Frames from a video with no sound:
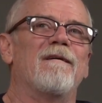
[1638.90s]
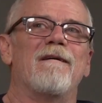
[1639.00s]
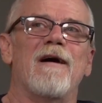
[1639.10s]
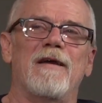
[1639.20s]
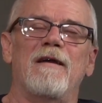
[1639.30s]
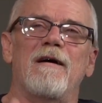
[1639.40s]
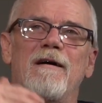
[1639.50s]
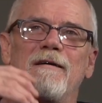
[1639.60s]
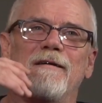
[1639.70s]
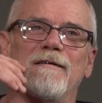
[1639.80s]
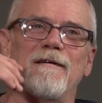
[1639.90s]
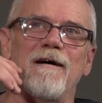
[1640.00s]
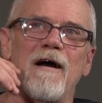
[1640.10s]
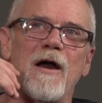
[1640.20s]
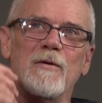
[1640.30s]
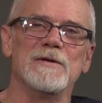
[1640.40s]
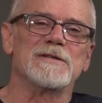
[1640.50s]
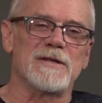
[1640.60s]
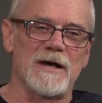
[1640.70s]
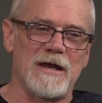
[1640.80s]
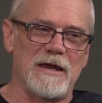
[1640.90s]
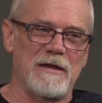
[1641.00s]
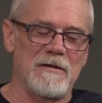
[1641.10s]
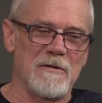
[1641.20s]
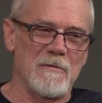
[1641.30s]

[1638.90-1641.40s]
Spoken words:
I was like